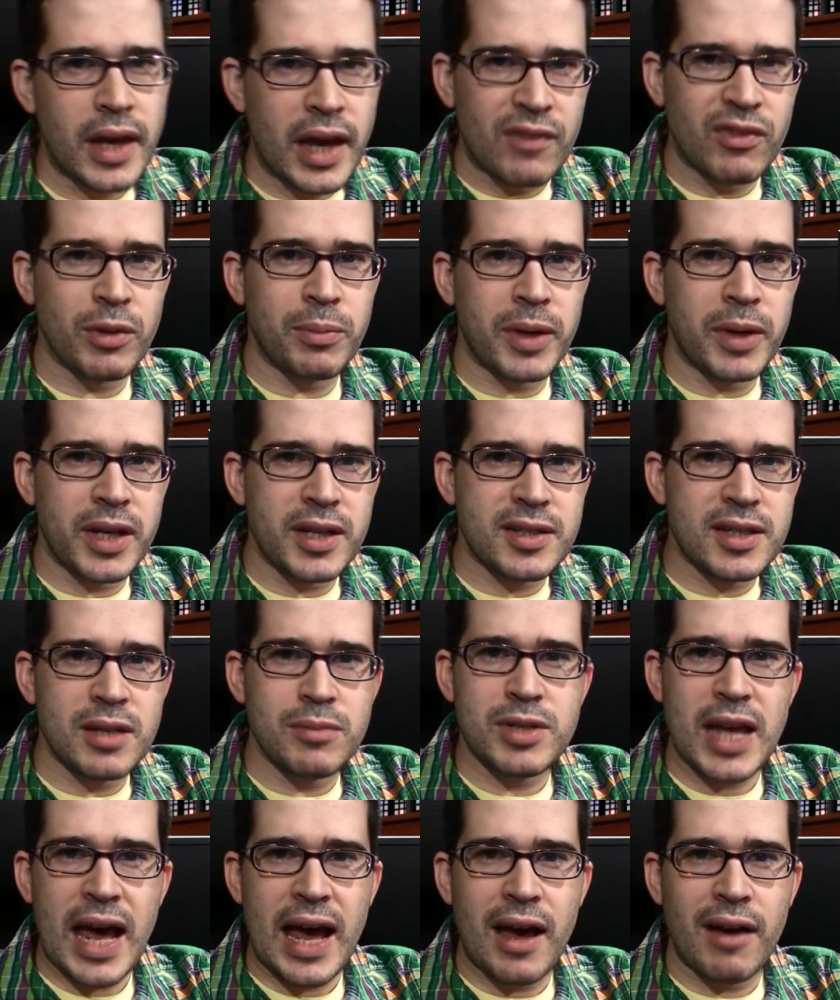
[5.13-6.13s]
Everybody
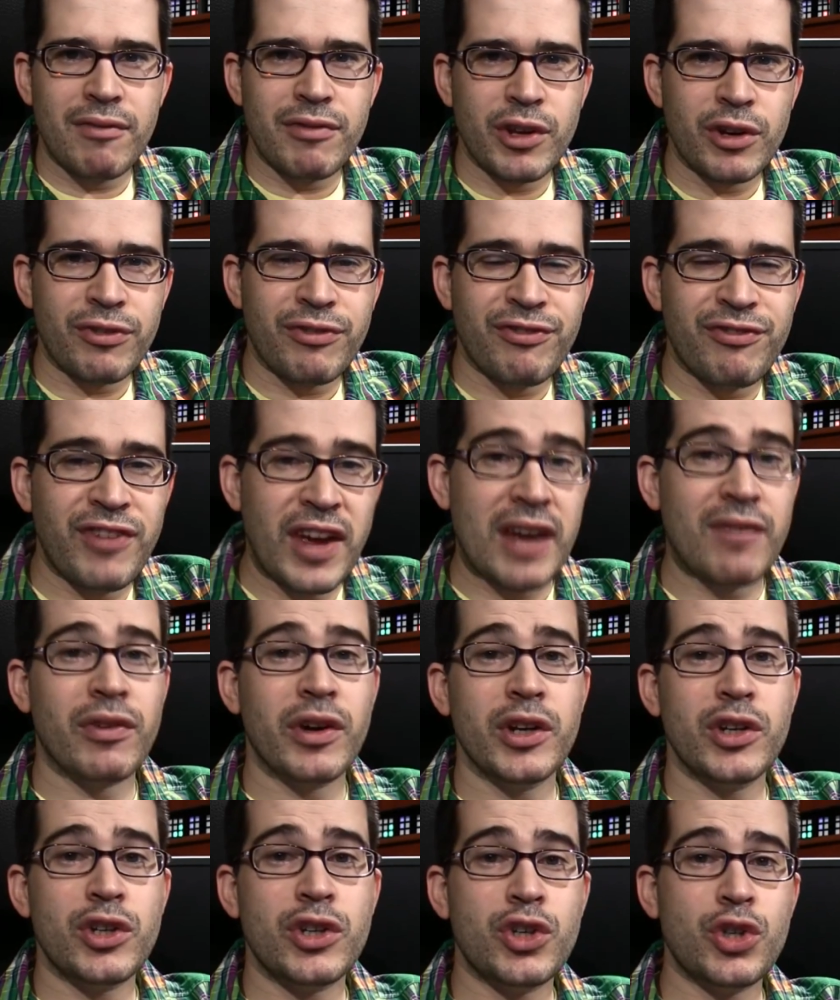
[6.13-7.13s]
seems to have their
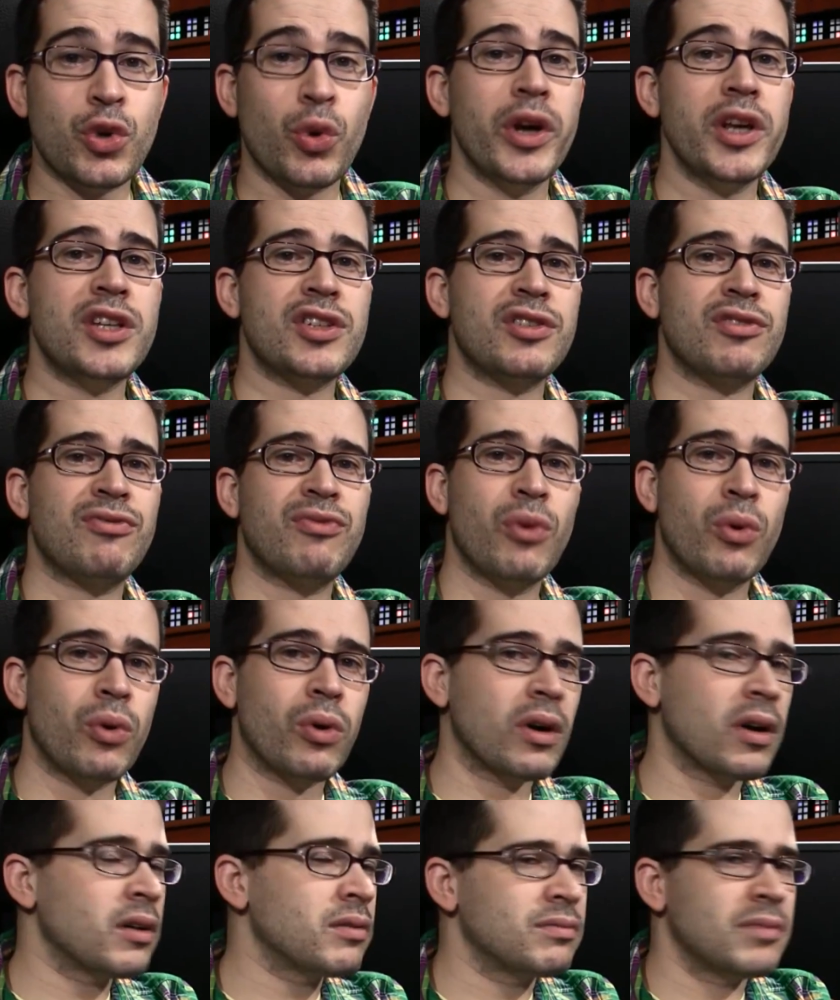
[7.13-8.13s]
favorite choice
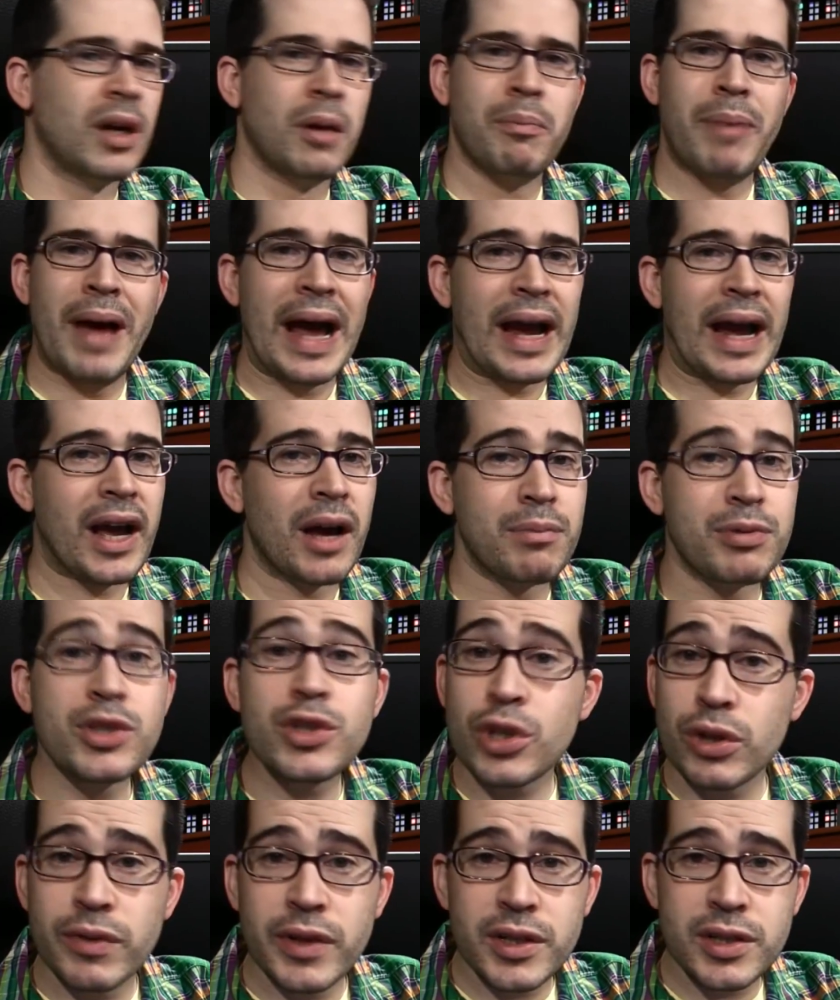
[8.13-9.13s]
for a backup
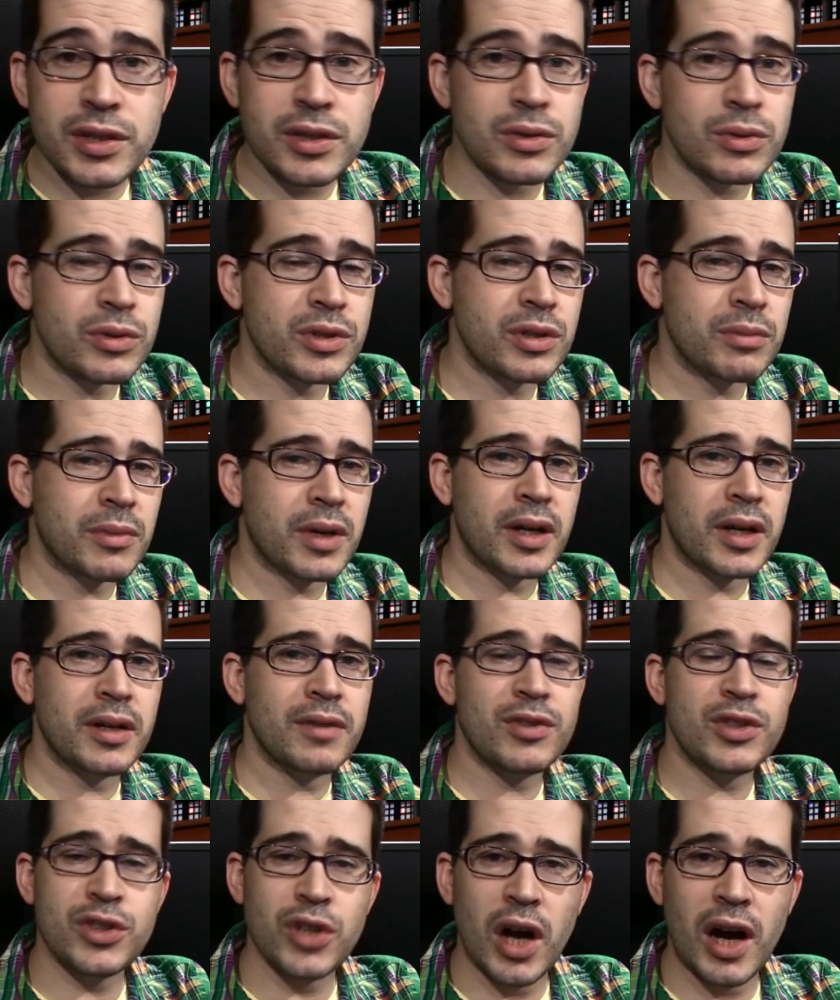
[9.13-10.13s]
service or some kind
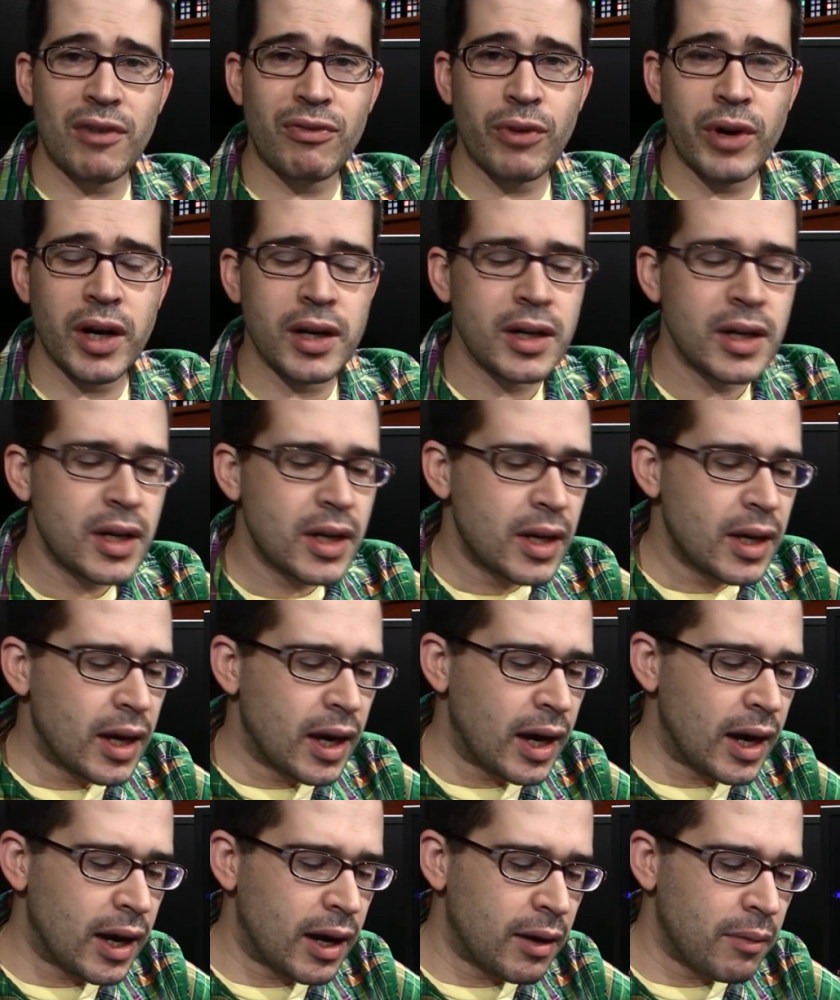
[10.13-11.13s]
of software,
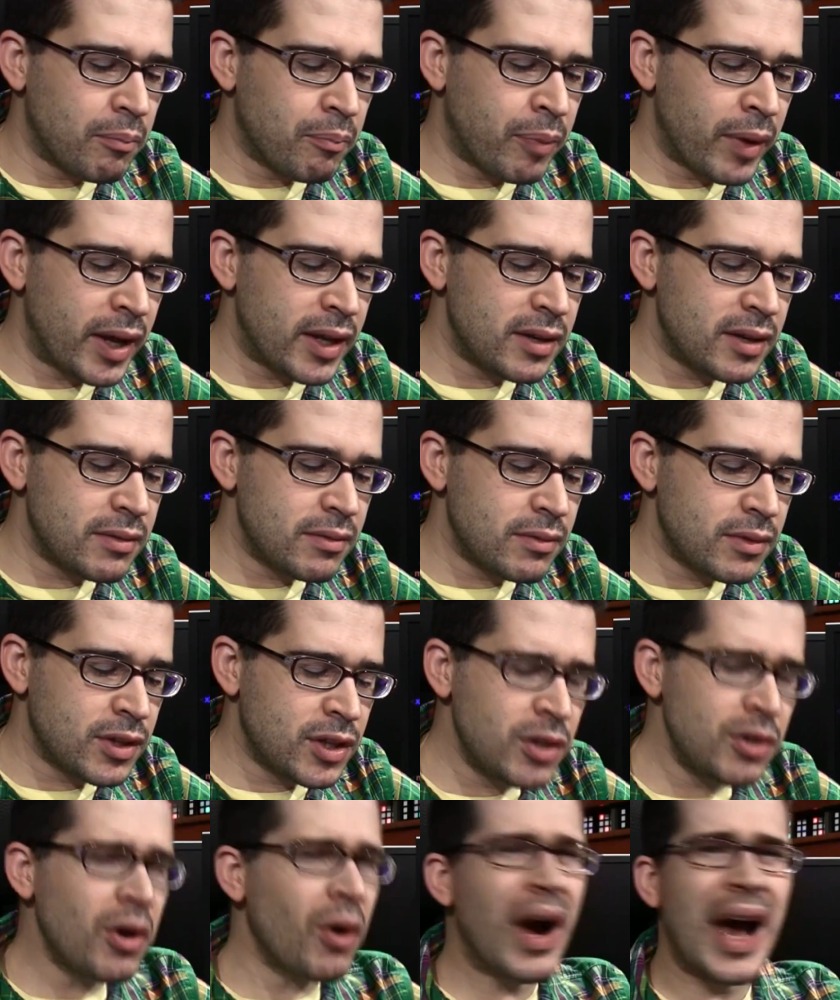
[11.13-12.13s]
uh, but
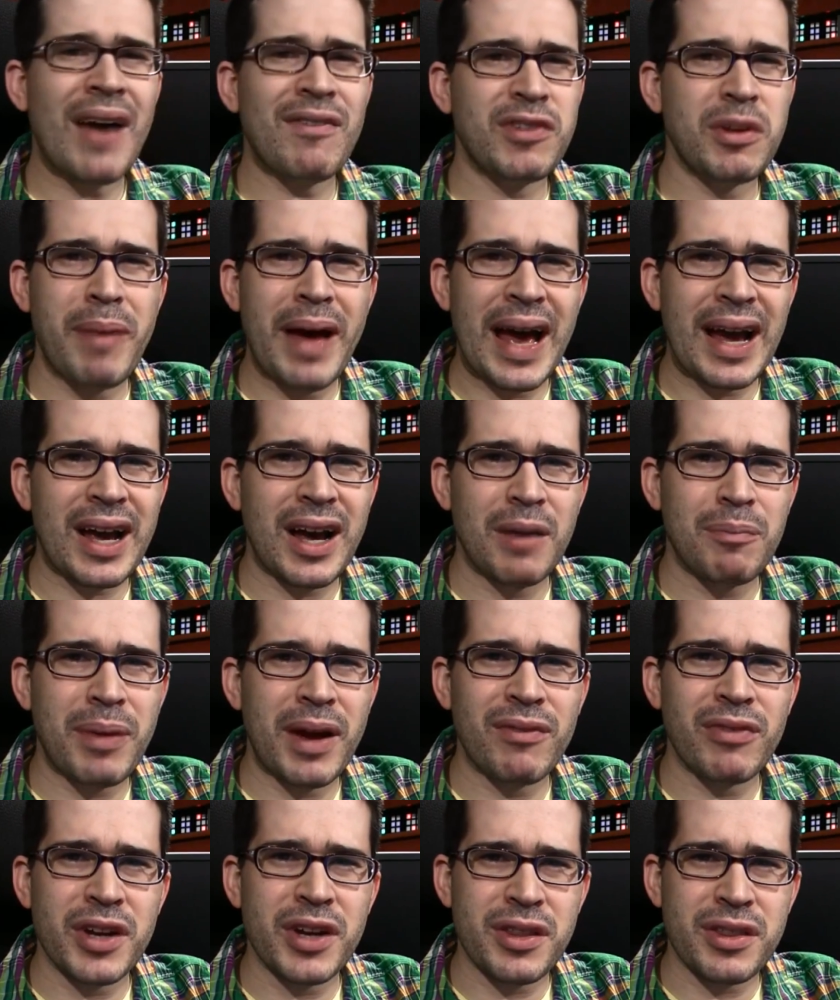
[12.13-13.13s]
you don't have to back up
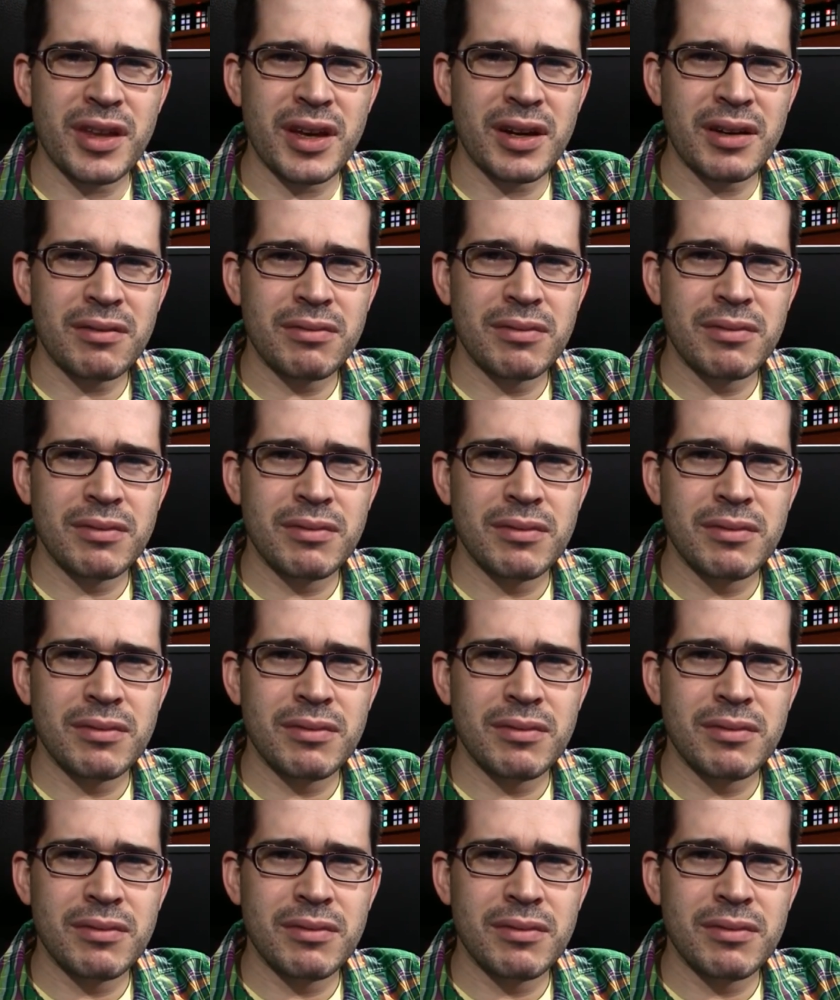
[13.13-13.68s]
everything,